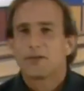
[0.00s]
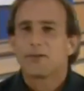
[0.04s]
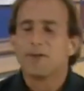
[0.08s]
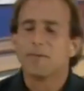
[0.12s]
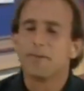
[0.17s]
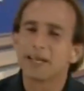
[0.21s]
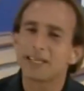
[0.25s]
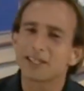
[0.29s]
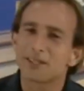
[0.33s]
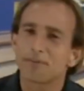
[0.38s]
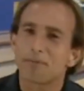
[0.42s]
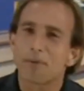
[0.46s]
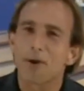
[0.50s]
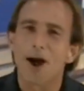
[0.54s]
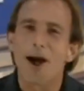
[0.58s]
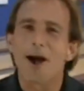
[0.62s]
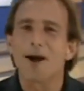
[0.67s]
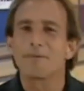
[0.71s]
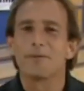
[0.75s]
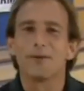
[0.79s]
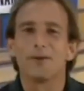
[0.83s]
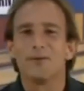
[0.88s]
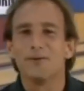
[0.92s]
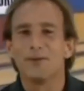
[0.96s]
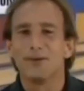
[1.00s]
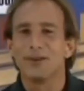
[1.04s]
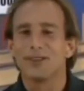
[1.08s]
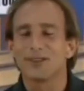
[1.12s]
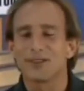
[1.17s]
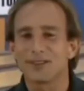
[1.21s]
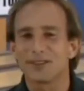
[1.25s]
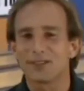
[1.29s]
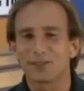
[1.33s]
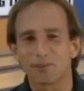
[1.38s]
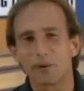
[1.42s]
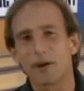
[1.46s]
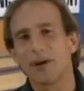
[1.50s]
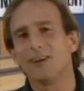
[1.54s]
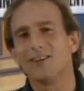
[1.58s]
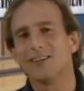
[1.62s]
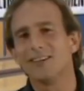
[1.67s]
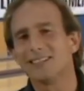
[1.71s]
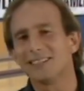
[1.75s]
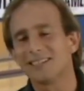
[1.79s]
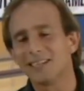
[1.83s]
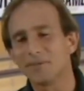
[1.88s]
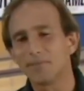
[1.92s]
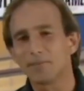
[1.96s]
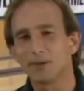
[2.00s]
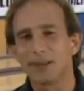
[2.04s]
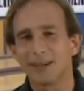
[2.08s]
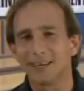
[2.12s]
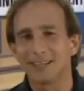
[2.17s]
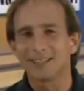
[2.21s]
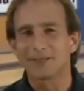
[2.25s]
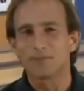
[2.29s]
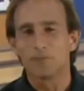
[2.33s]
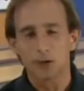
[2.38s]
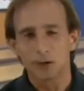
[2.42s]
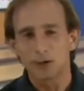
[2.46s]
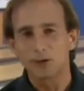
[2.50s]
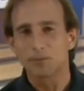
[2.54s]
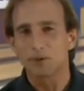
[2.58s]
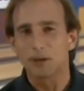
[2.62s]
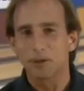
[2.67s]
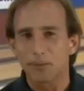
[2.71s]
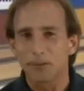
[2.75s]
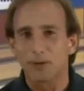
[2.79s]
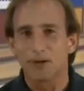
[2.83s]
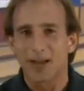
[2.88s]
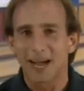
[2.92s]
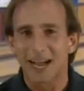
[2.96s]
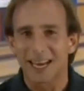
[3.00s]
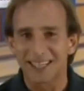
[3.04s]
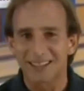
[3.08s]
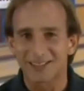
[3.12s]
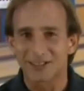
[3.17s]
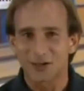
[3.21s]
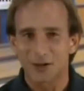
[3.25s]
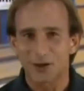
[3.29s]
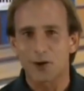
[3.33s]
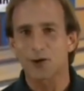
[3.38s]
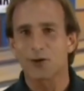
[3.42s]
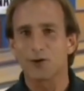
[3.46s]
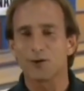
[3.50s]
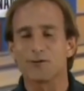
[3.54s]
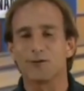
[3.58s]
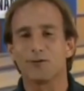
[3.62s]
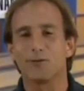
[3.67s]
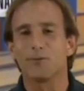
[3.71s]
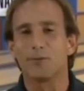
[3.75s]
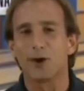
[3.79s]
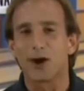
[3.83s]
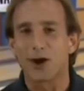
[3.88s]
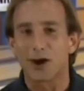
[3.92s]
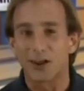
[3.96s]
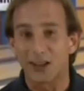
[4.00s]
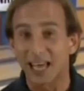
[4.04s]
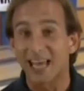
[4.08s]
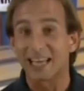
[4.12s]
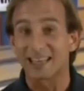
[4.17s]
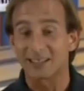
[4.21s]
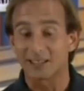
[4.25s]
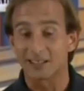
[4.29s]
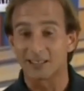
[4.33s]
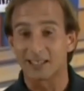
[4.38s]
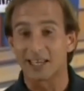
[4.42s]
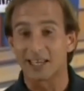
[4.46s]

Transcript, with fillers: The biggest problem with sparing the 10 pin is most people like to curve the ball at the